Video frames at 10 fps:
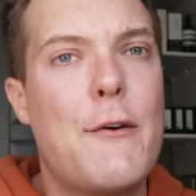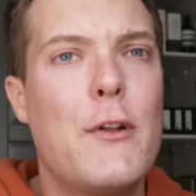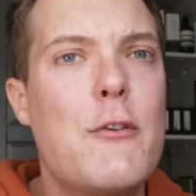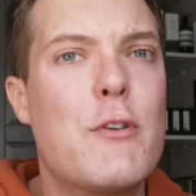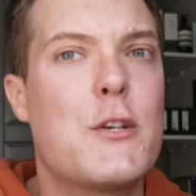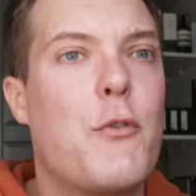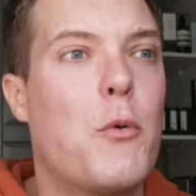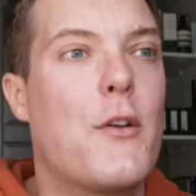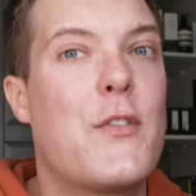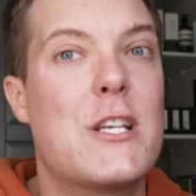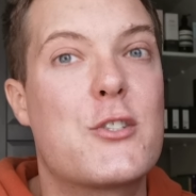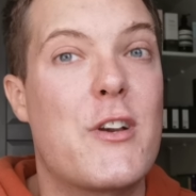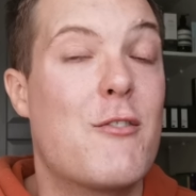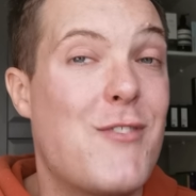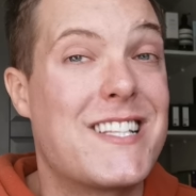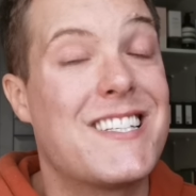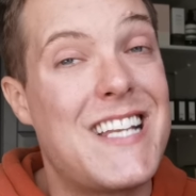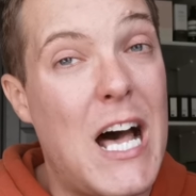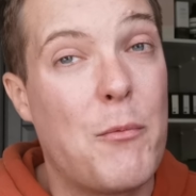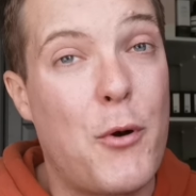definitely reach for one of these three
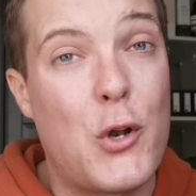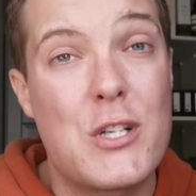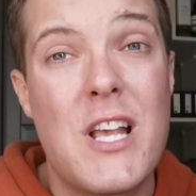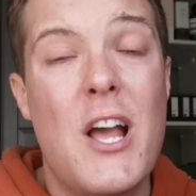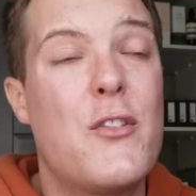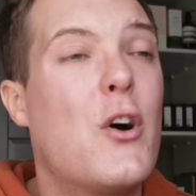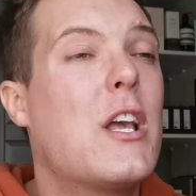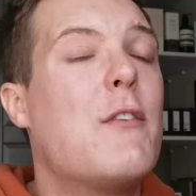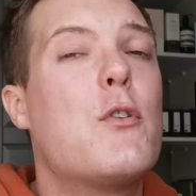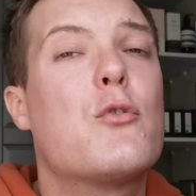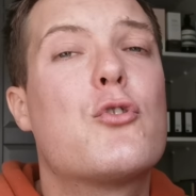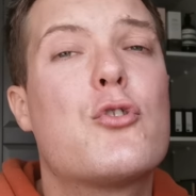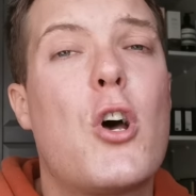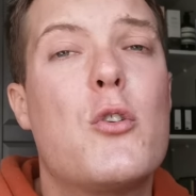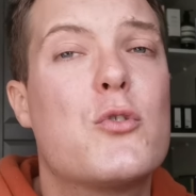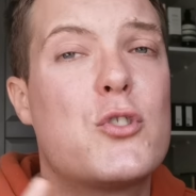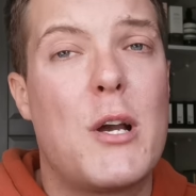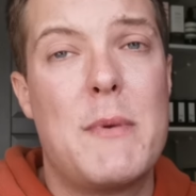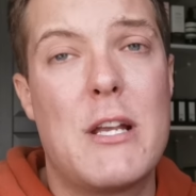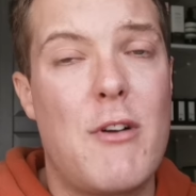retinal products that'll give you so,
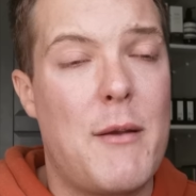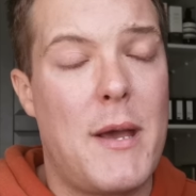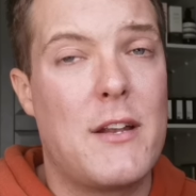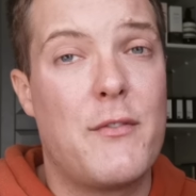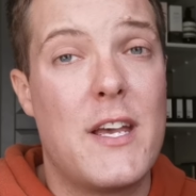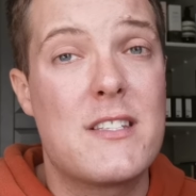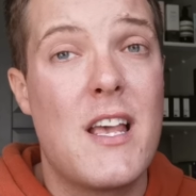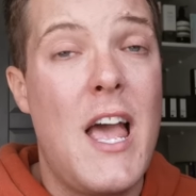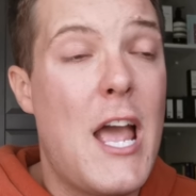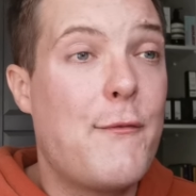so many great benefits.